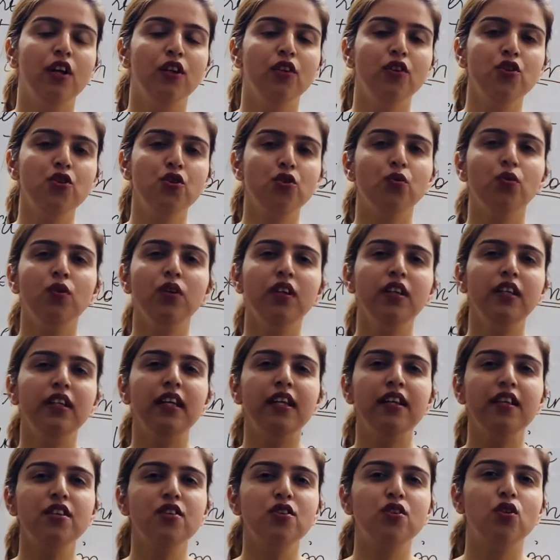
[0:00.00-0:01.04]
The sugar
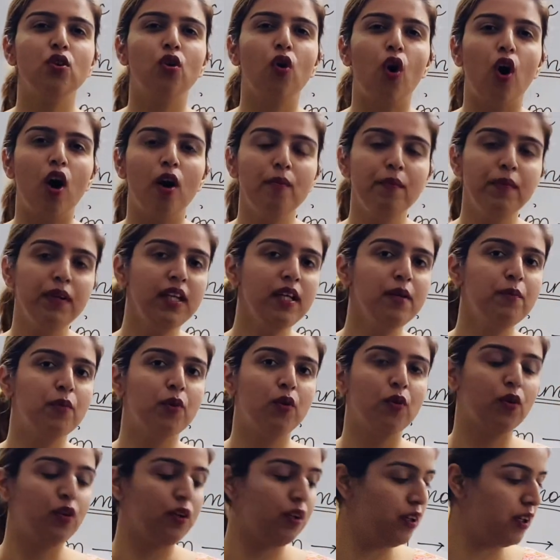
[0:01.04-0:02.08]
that is normally
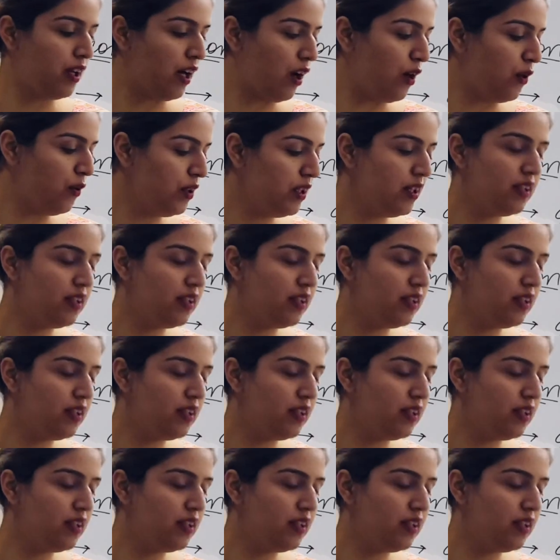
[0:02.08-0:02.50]
broken down